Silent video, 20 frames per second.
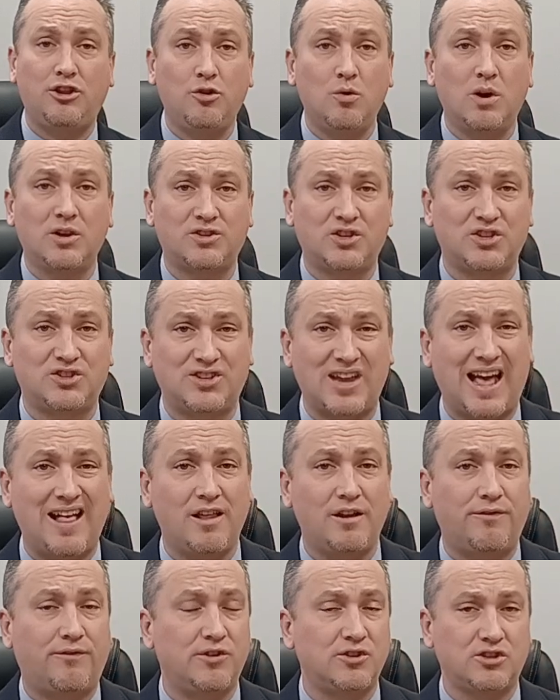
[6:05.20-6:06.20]
to do us a
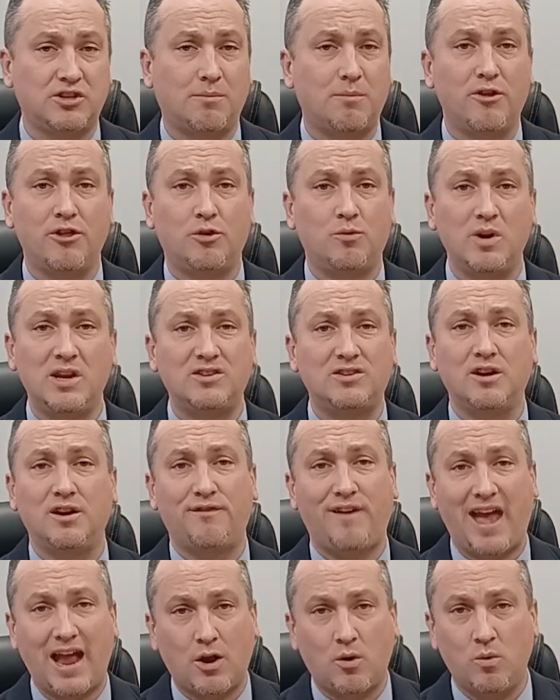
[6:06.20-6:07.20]
solid for some other reason
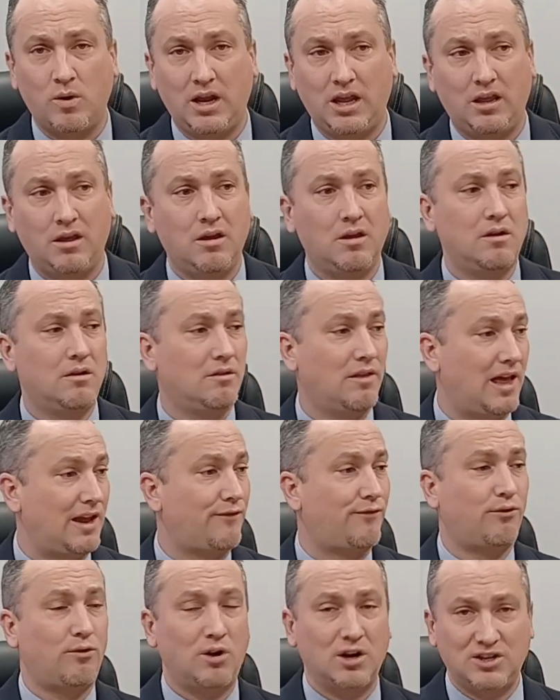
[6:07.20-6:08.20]
of equity.
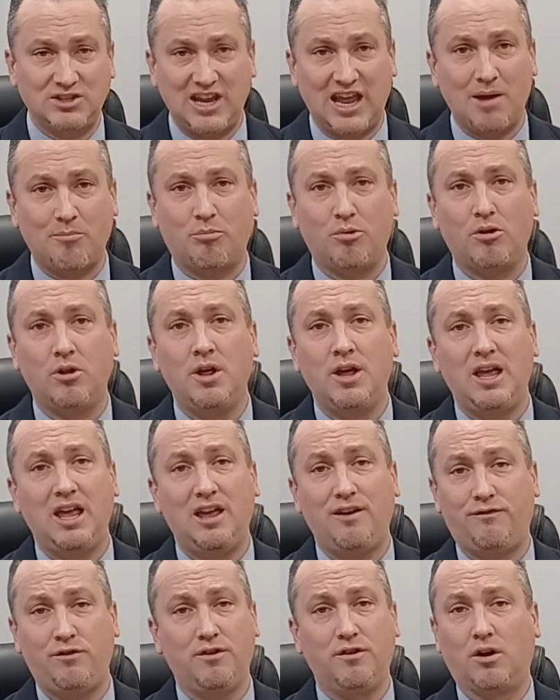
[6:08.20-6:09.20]
Like, for example,
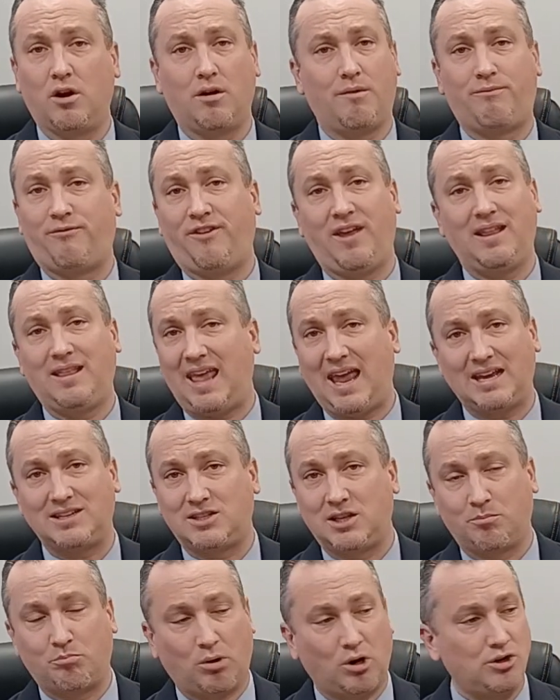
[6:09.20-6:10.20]
if you're a
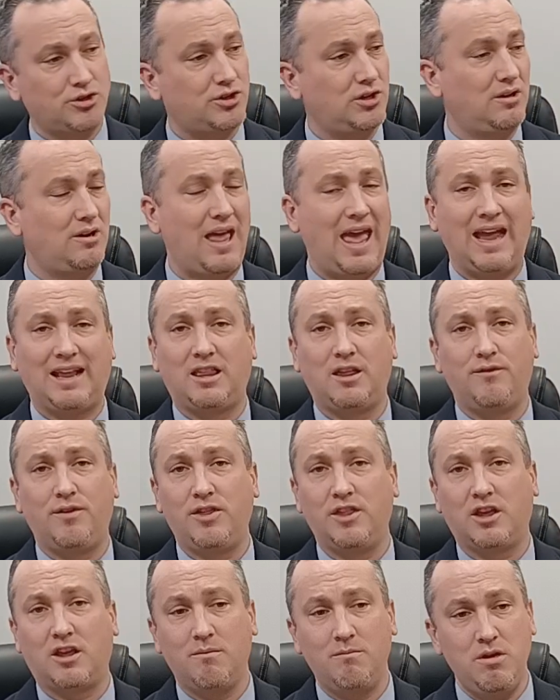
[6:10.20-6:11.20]
fantastic person, active
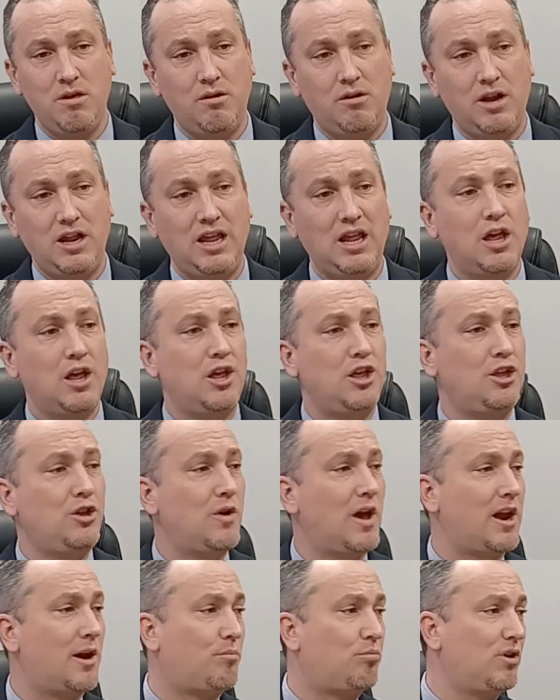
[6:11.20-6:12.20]
in the community,
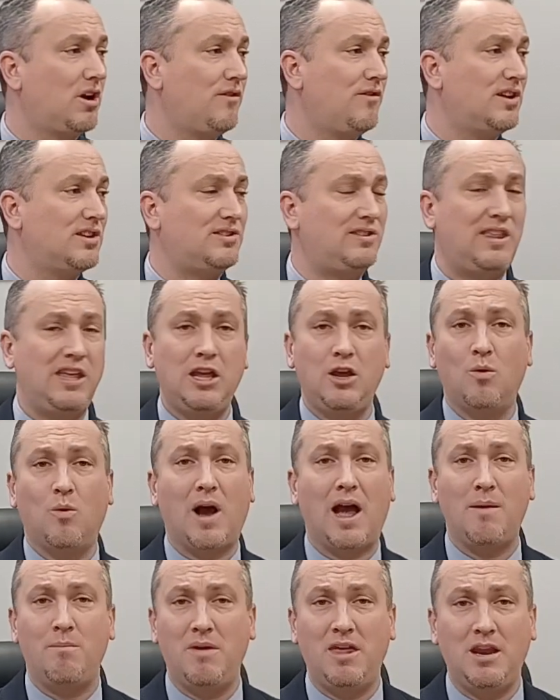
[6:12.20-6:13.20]
you had a previous
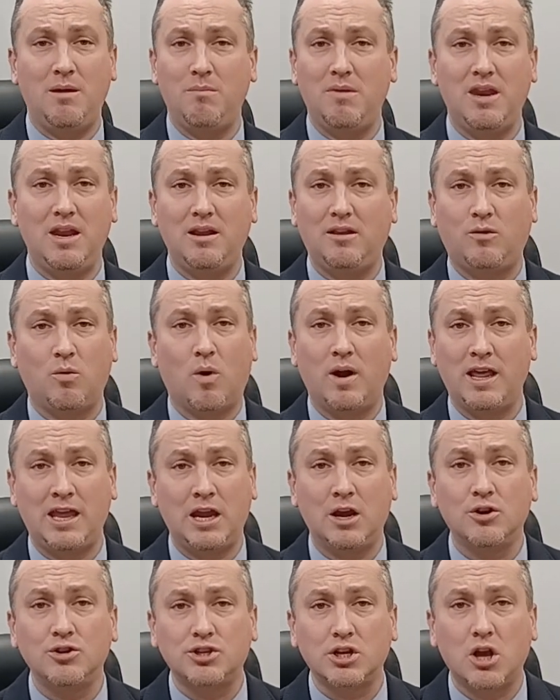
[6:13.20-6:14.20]
DUI many 20
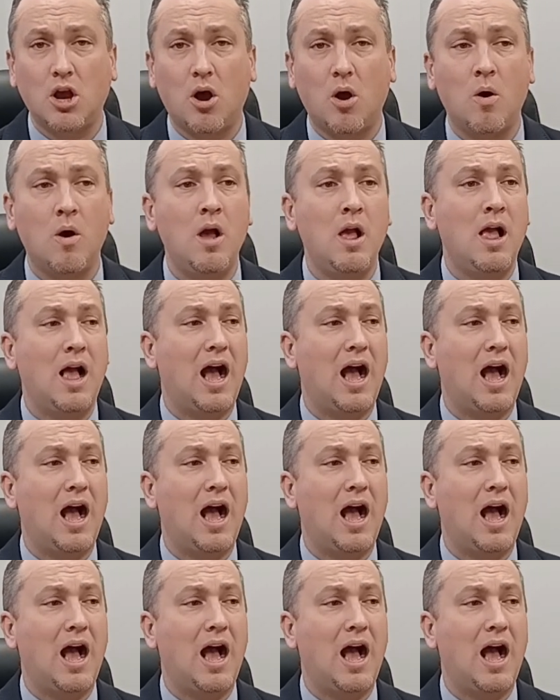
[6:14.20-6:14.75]
years ago,